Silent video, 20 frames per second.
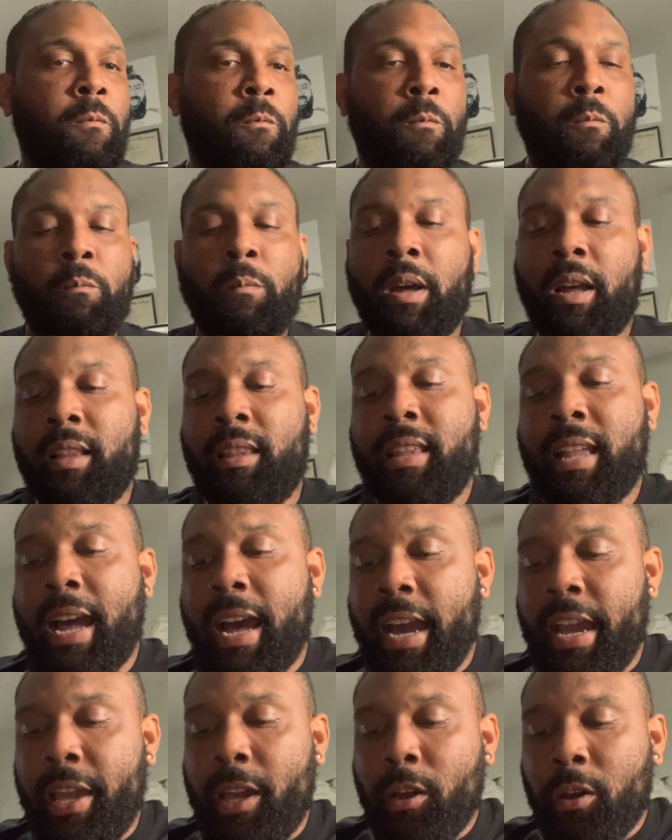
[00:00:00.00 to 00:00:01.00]

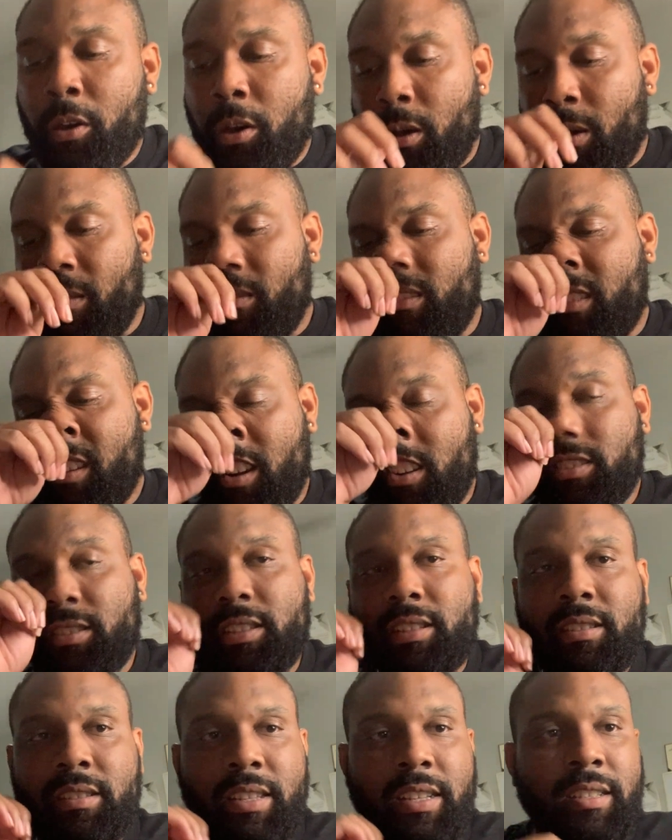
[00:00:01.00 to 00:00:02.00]
maniacal,
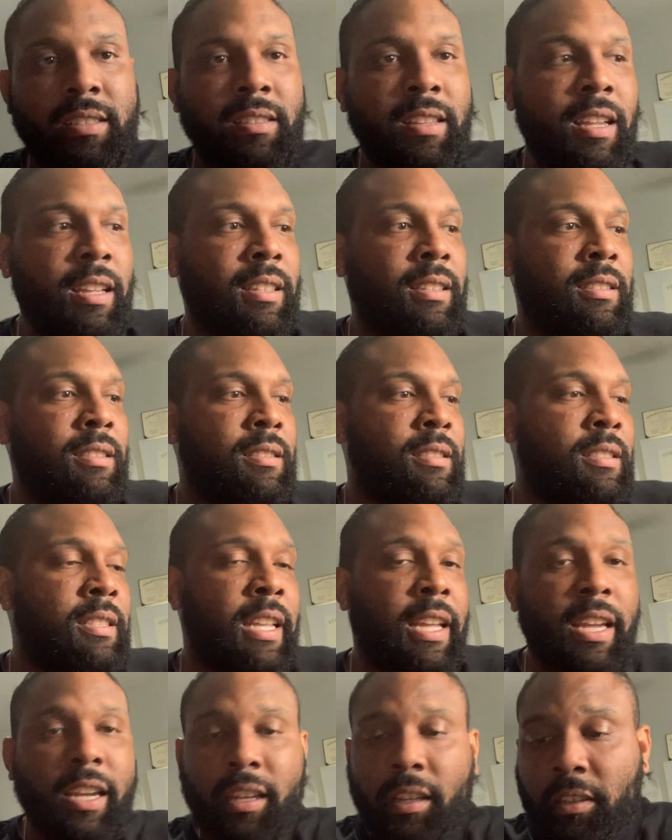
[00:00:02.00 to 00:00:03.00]
narcissistic
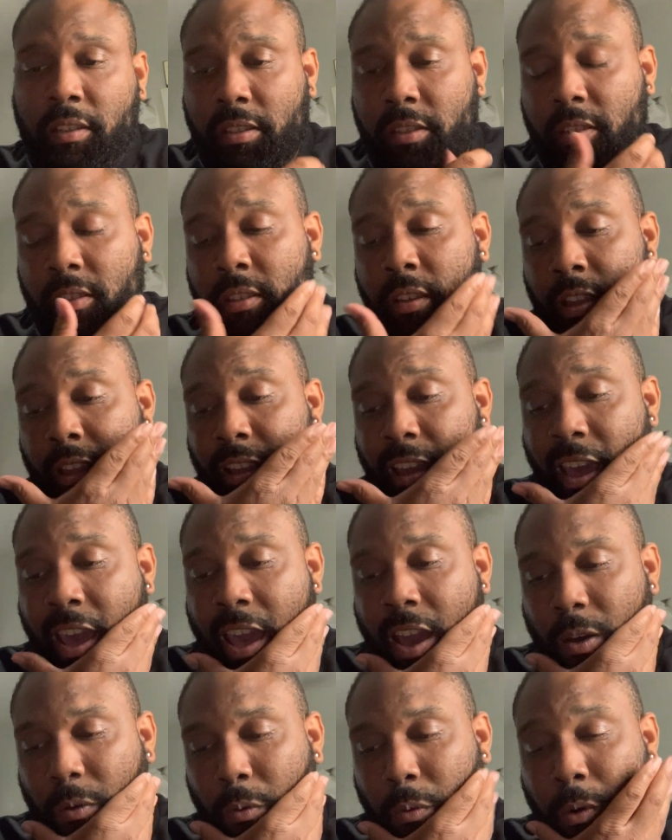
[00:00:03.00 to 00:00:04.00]
dicks
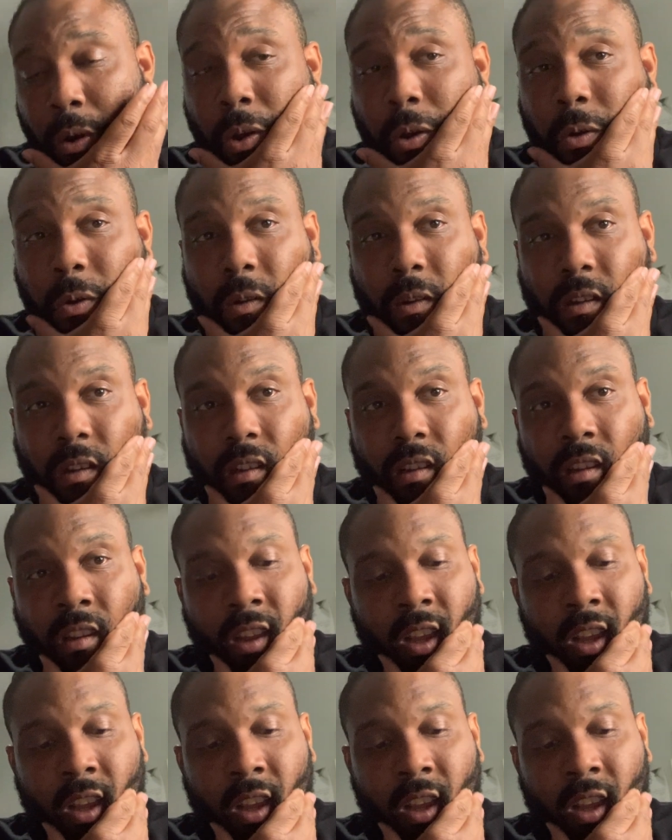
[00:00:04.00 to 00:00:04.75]
at work.